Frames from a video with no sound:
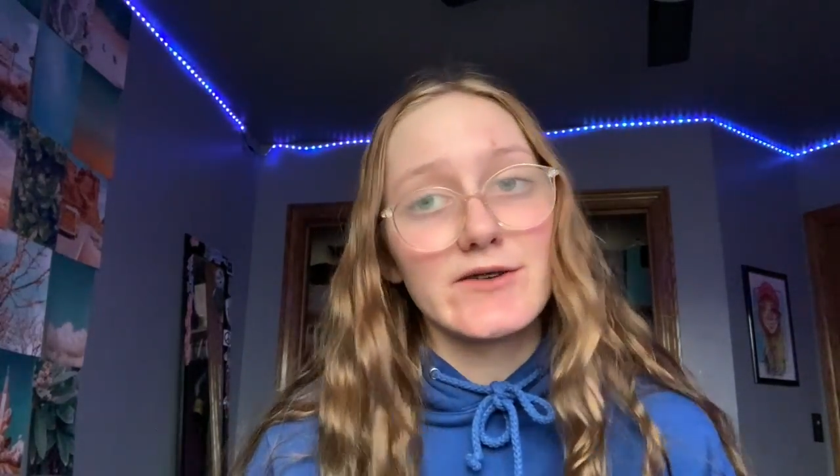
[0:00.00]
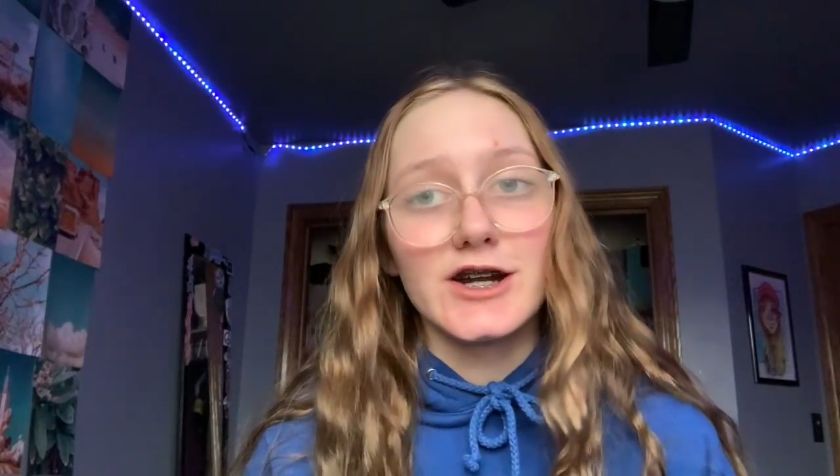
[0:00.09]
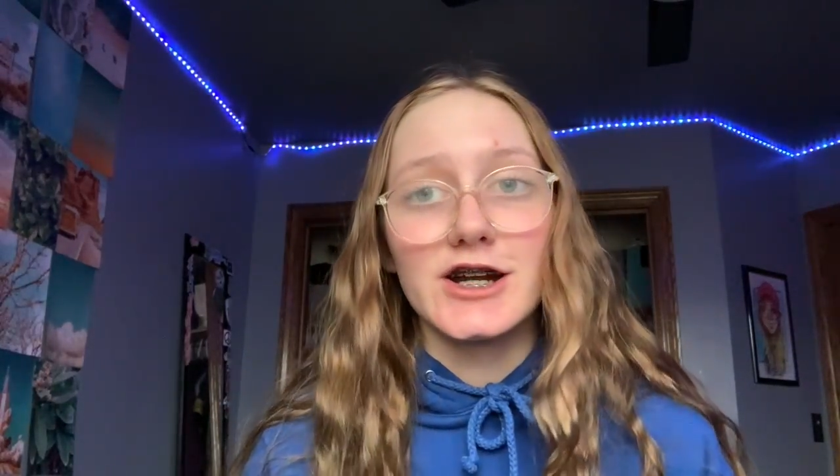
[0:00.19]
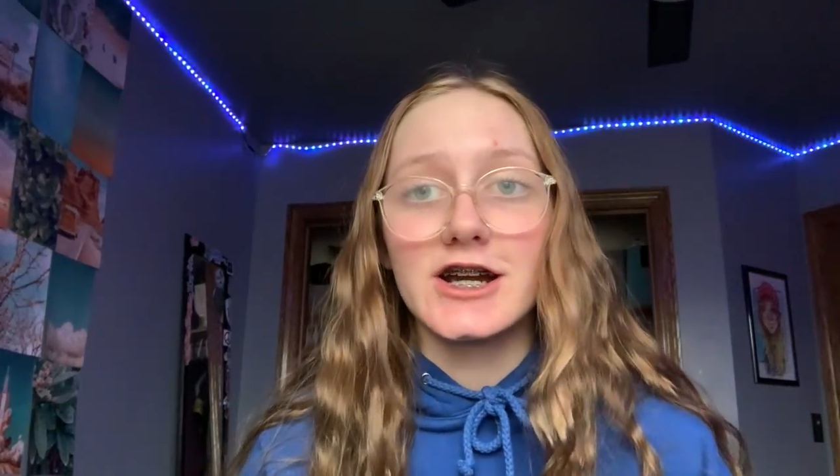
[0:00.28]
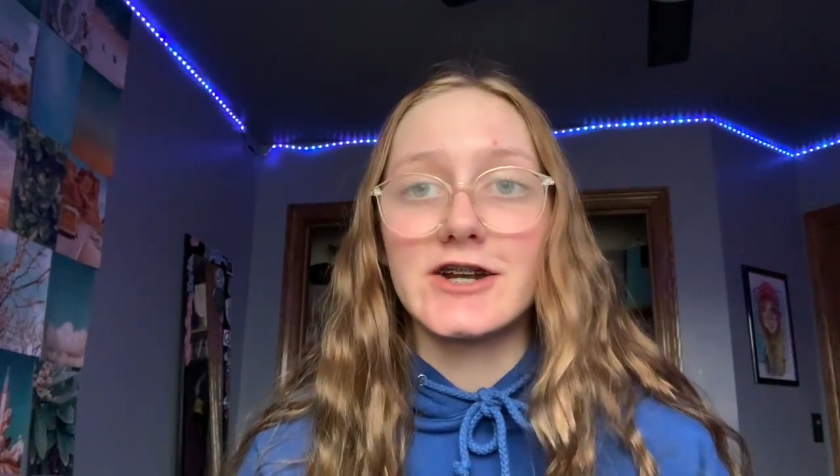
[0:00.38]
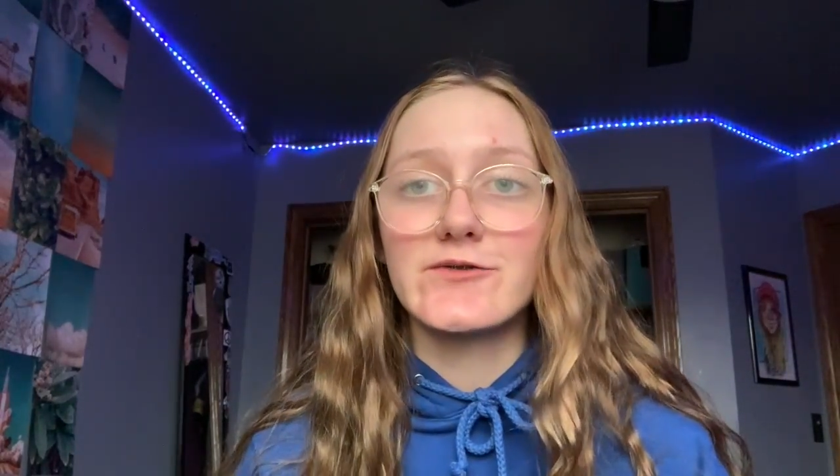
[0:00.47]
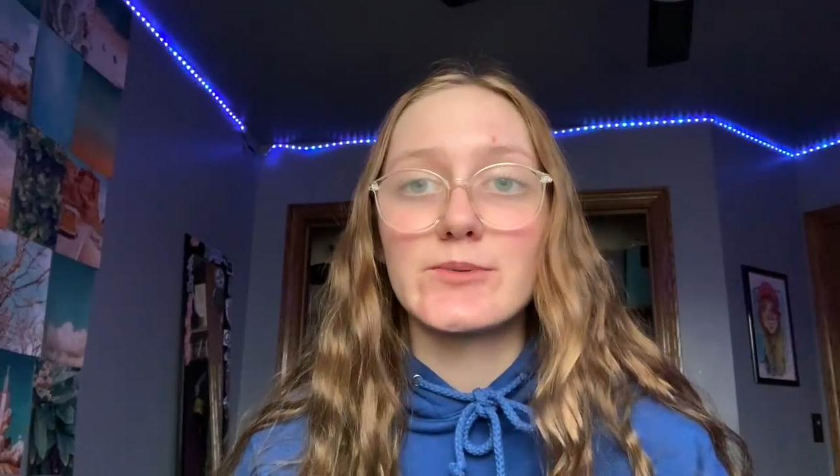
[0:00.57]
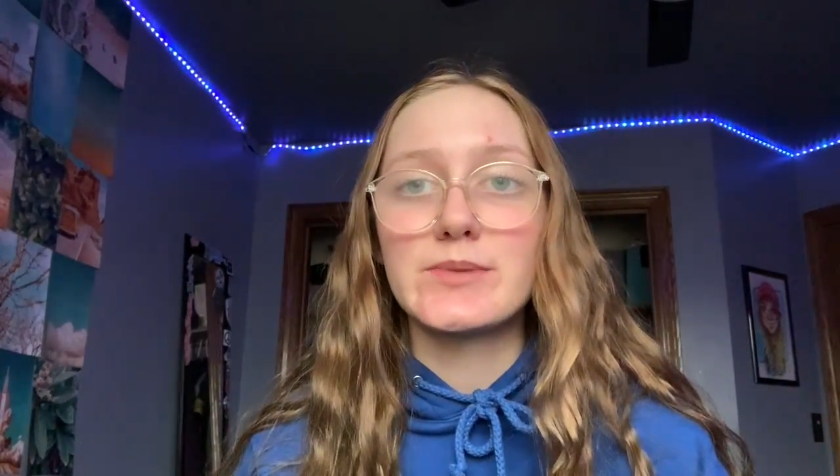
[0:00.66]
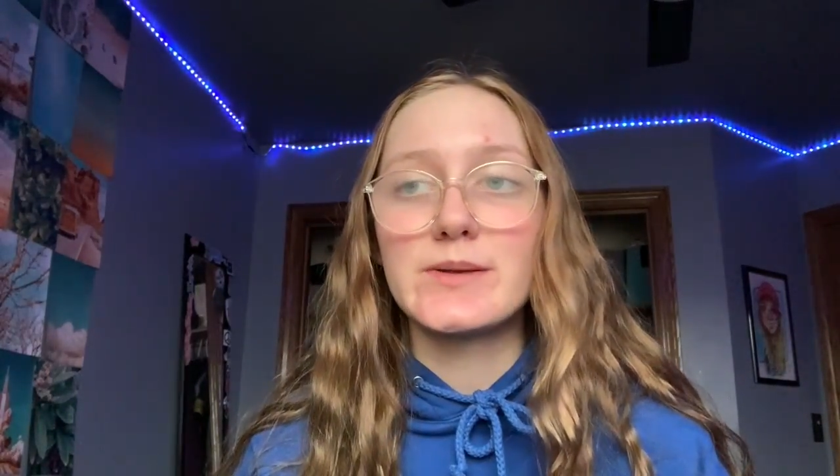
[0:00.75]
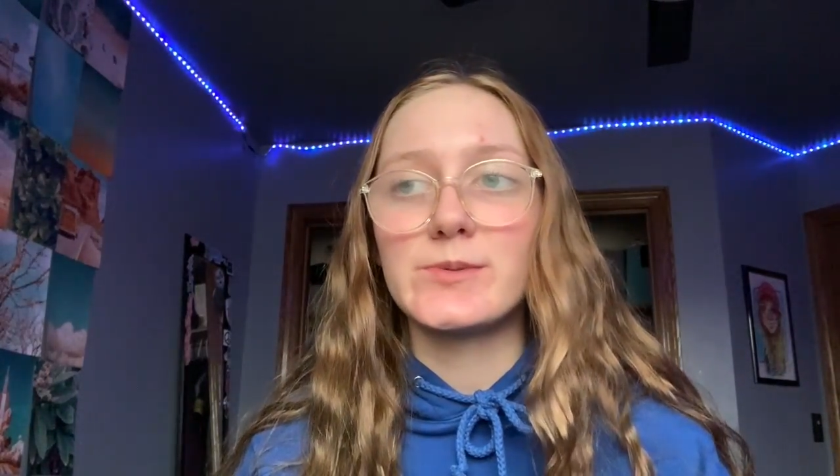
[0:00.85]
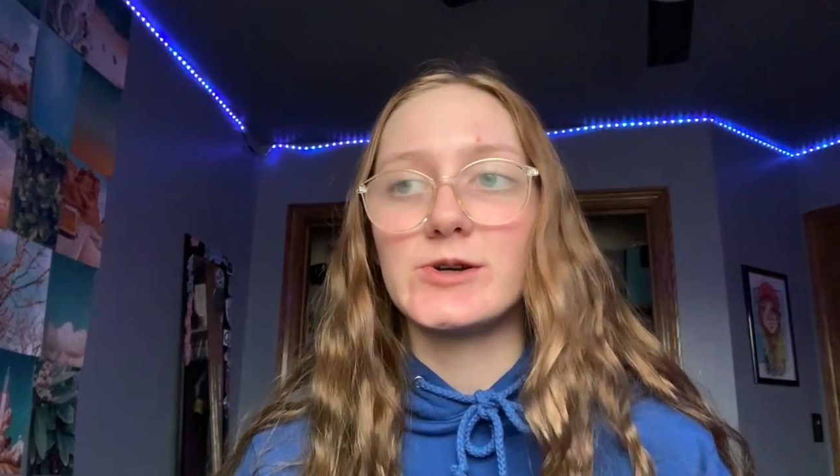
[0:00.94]
heard from
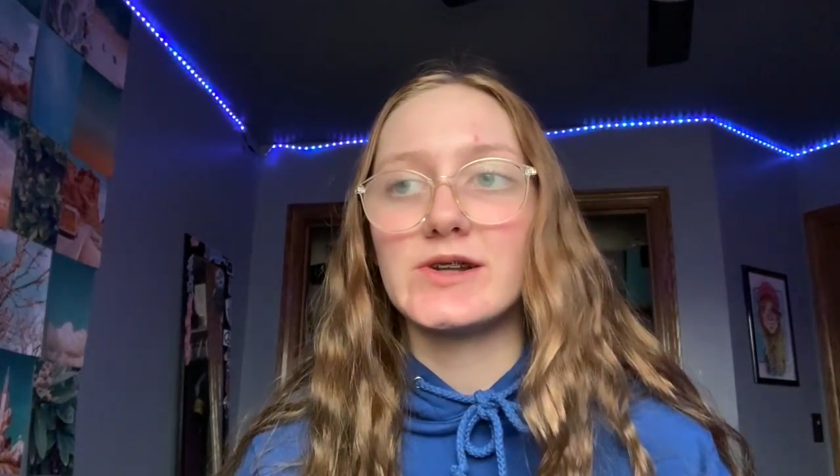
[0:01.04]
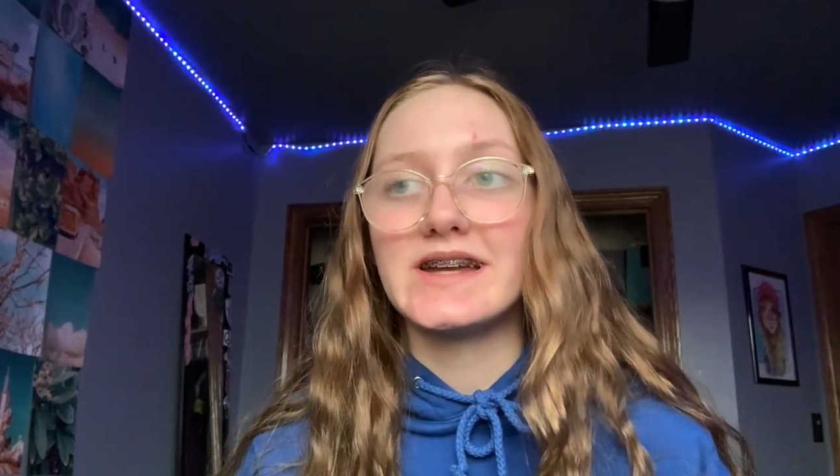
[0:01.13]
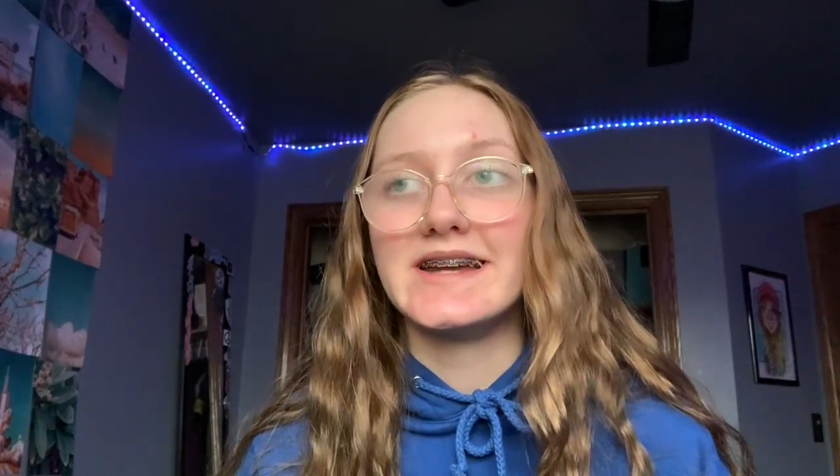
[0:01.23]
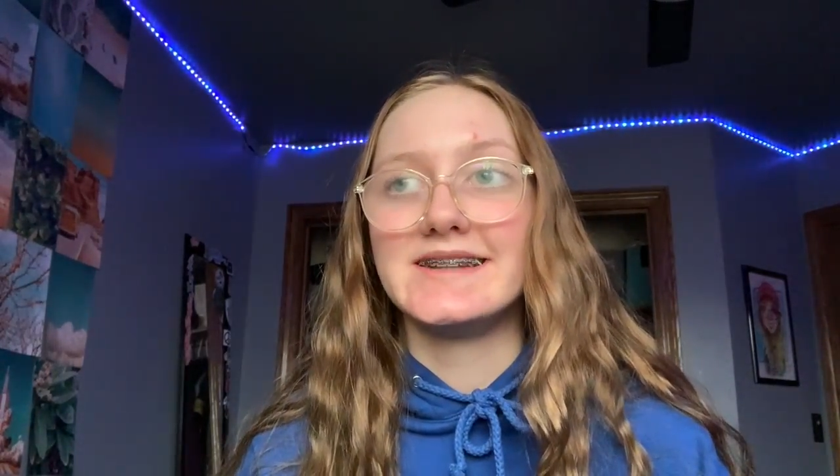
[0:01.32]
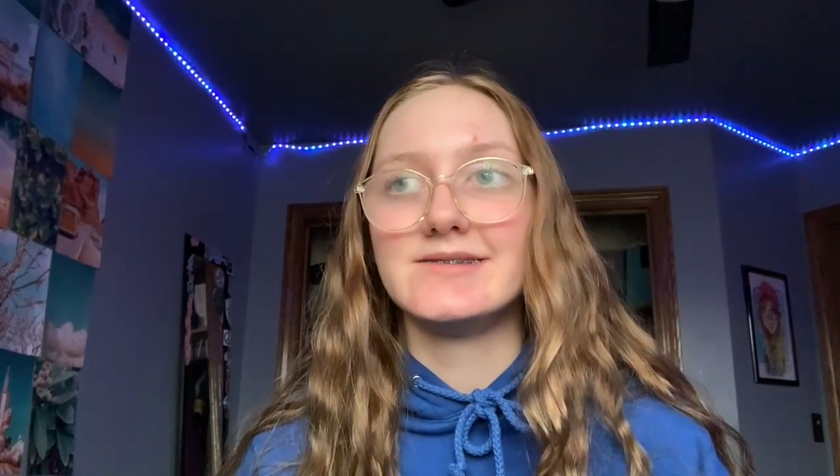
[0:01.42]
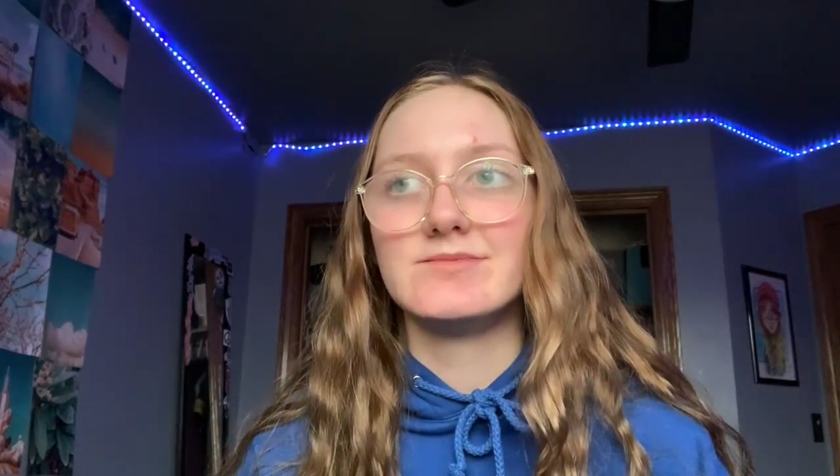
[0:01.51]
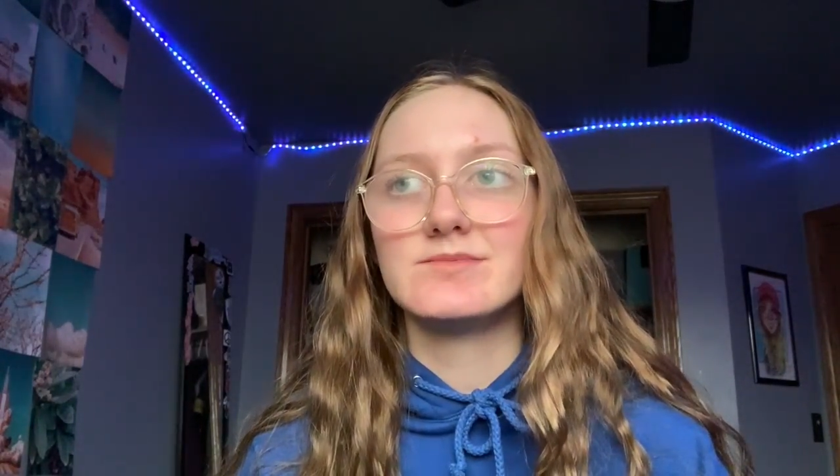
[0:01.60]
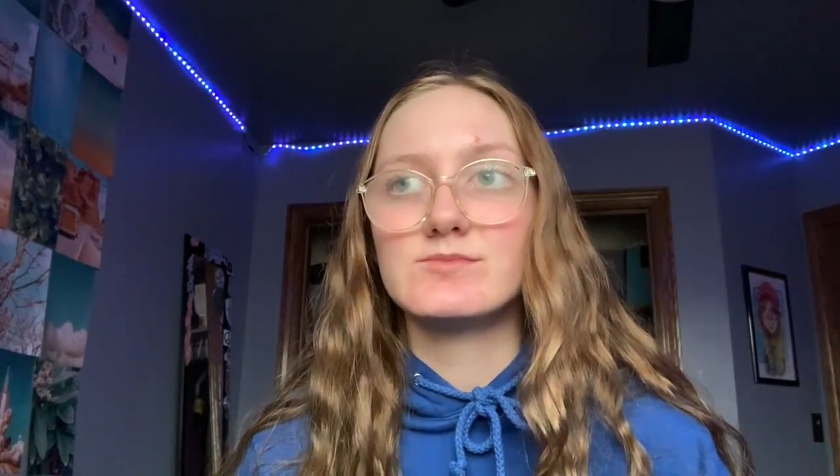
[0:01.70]
people and